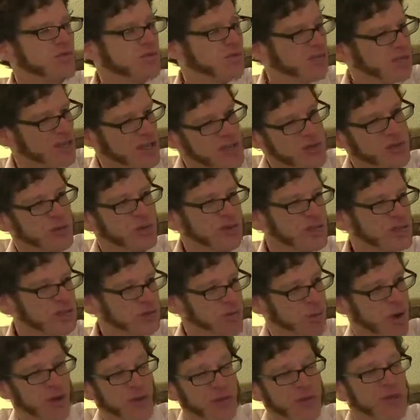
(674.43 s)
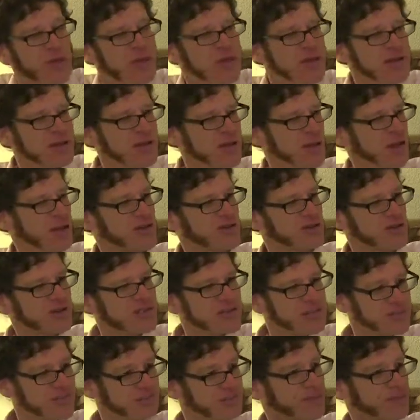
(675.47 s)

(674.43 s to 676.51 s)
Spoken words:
resource-wealthy countries?